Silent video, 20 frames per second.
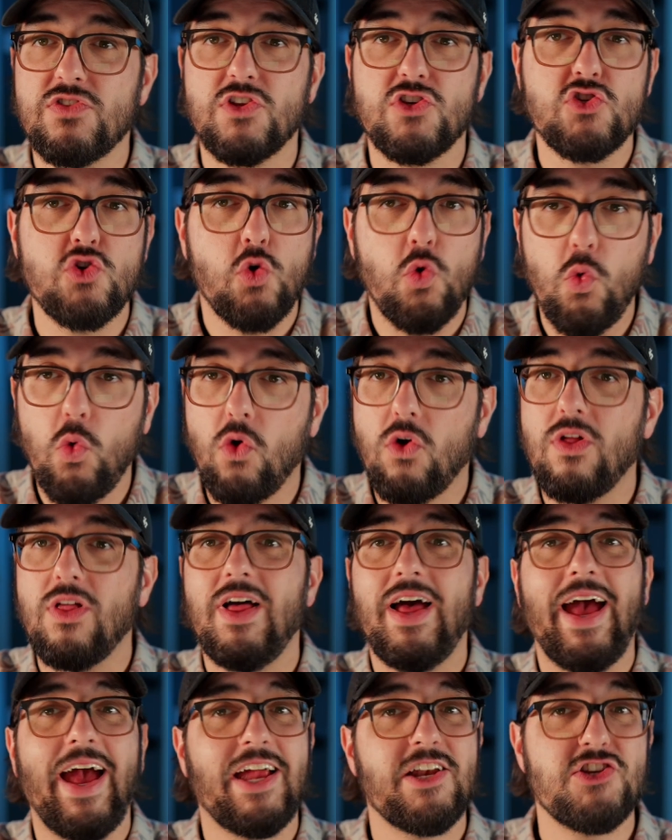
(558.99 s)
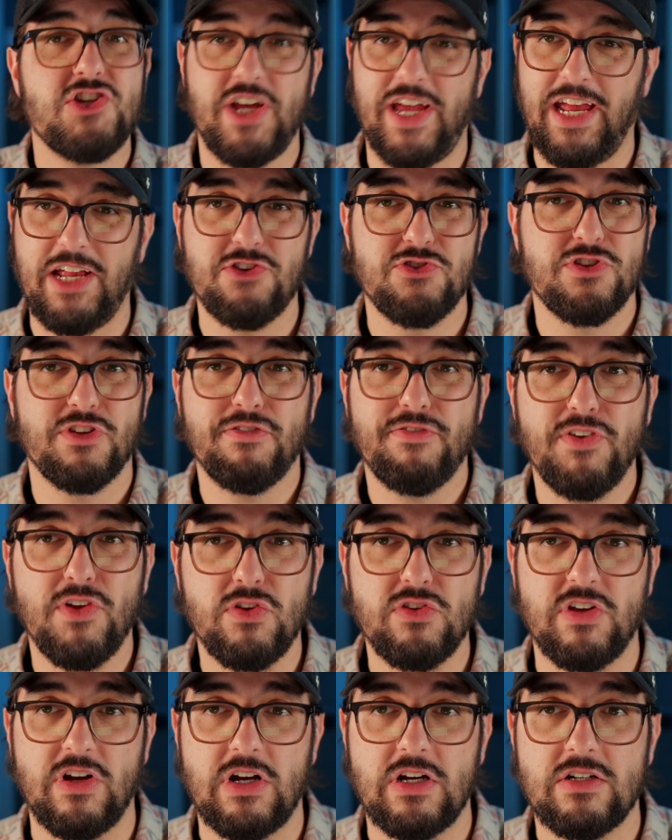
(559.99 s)
the tool and change the
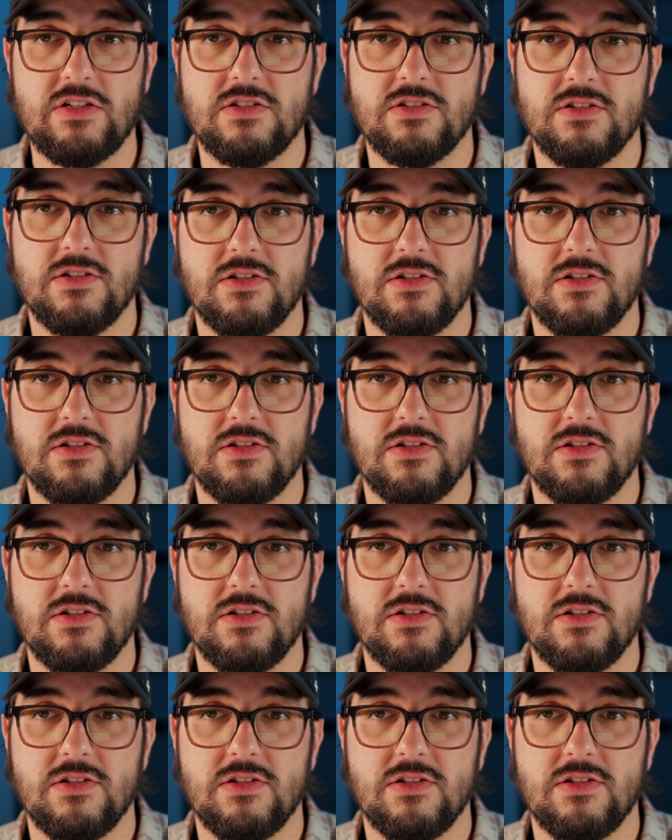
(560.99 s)
filter.